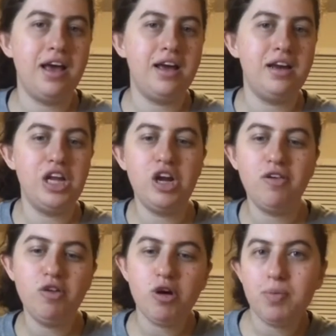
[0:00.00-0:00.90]
And you
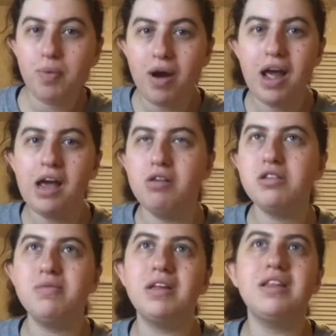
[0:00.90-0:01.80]
know, if you're a brand or
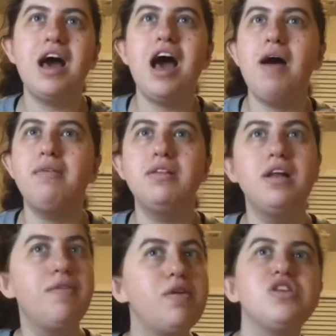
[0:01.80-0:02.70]
something like that, I would
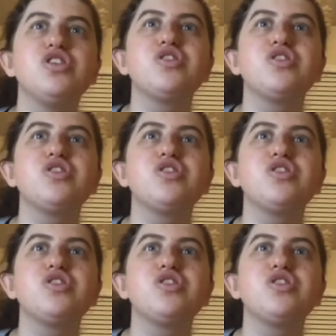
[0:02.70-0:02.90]
love for you to